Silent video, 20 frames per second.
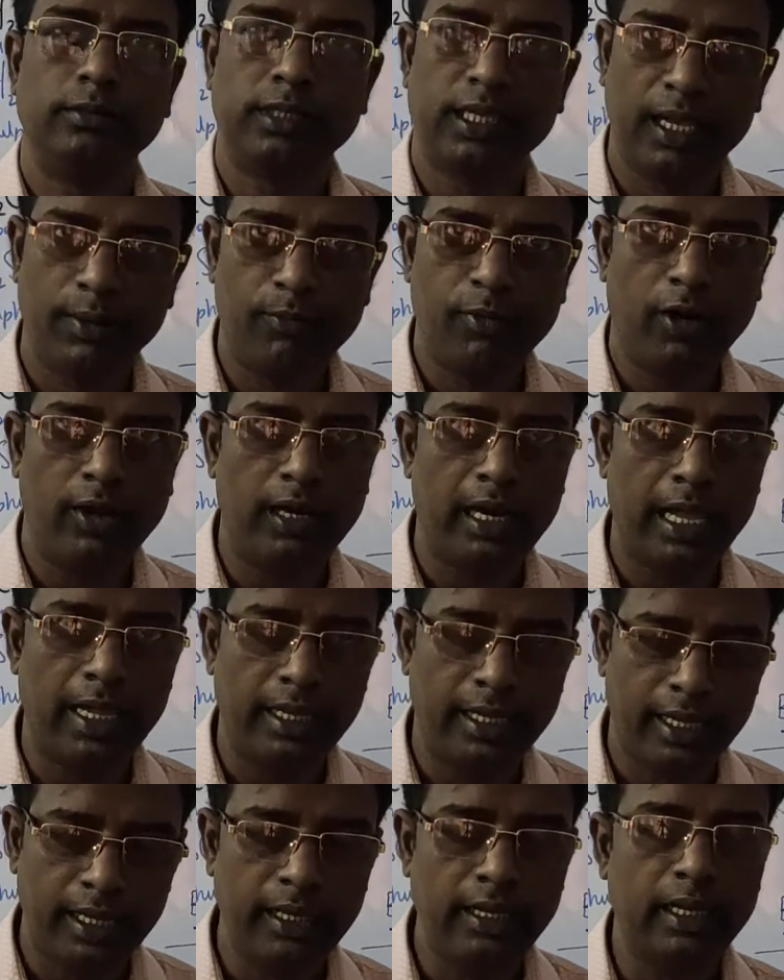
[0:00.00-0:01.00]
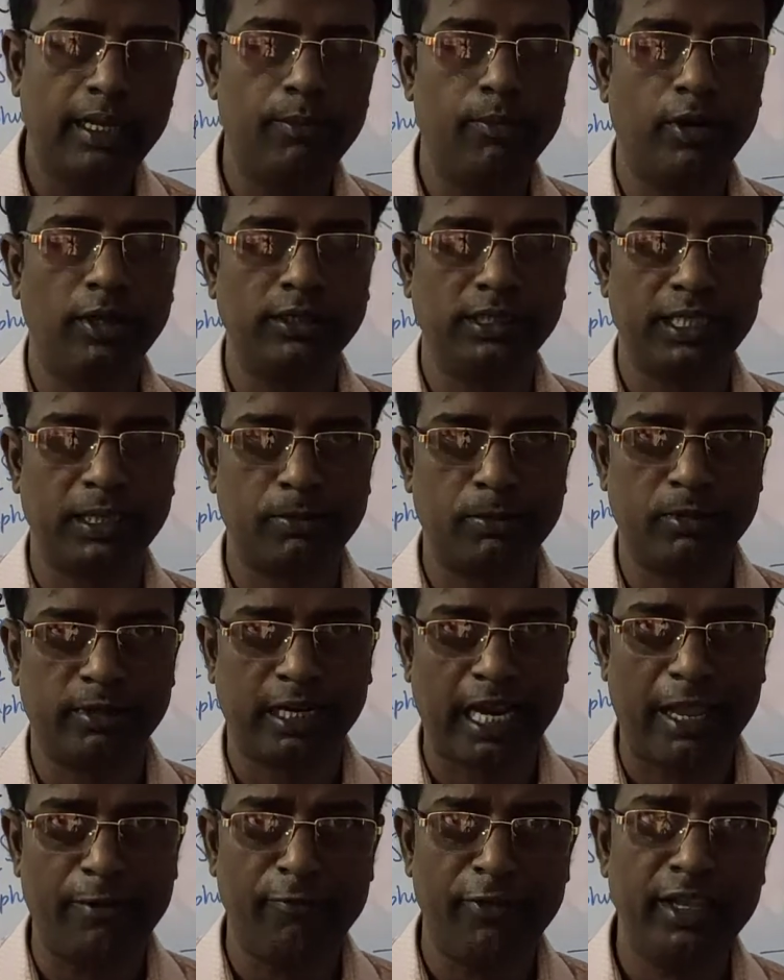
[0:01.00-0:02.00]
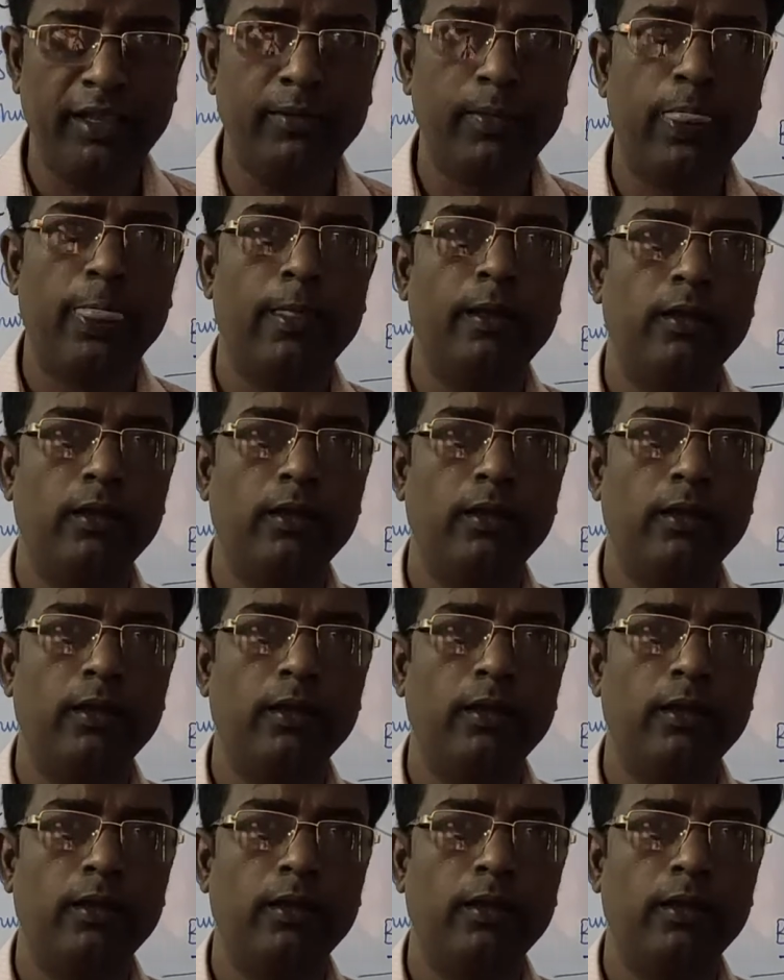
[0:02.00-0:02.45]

keep on liking, keep on subscribing,